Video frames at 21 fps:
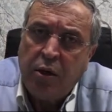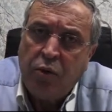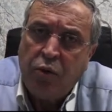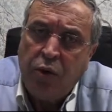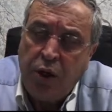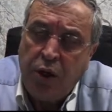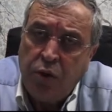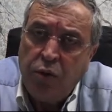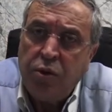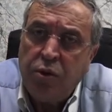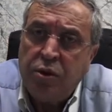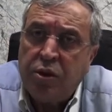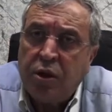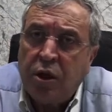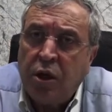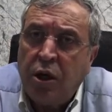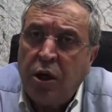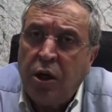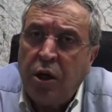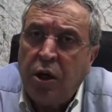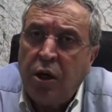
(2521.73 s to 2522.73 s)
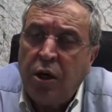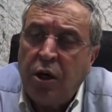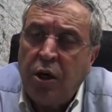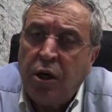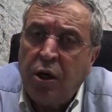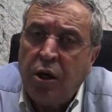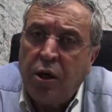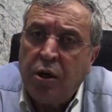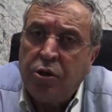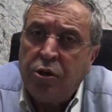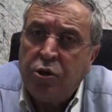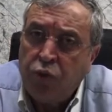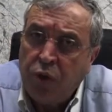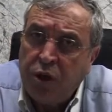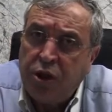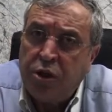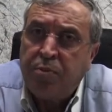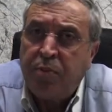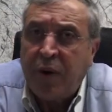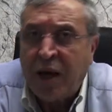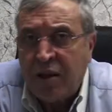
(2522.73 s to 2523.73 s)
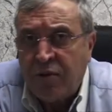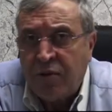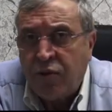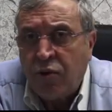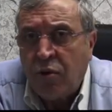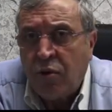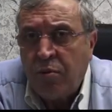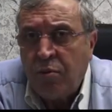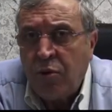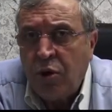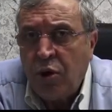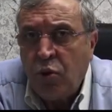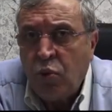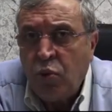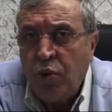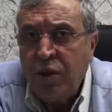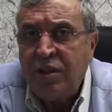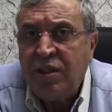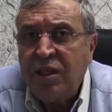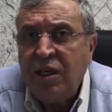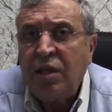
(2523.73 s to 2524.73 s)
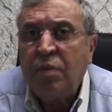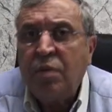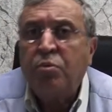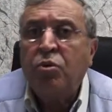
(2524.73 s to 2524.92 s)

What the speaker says: we use a switch platform, we see the